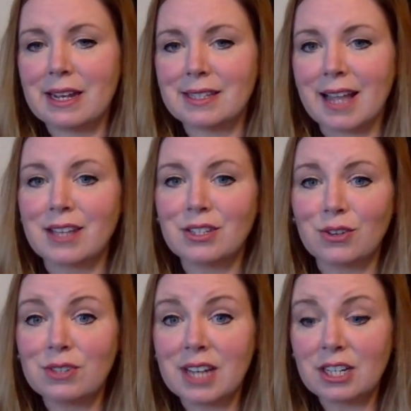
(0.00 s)
does that.
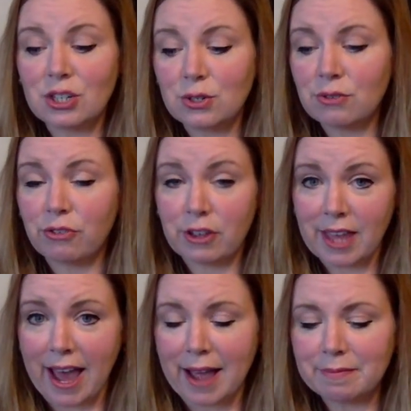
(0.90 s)
So stay tuned for
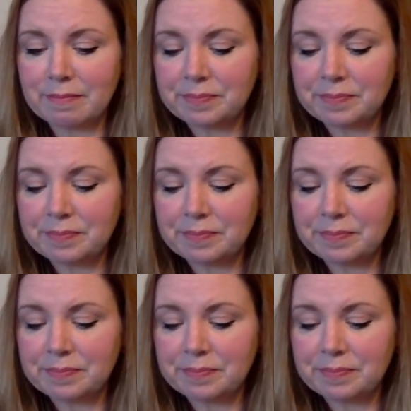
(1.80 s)
that.